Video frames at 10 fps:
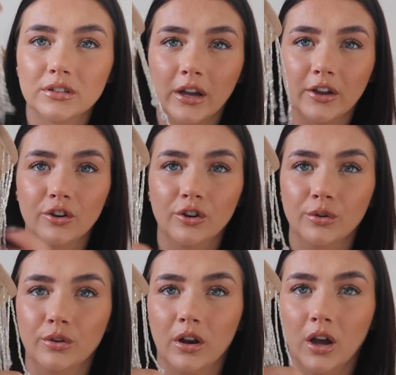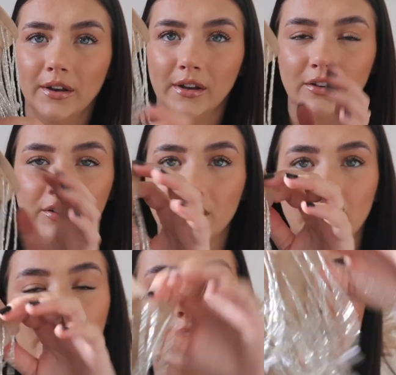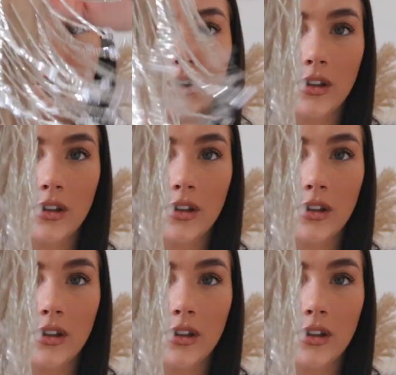like a nude lining, can you see? And then it's got the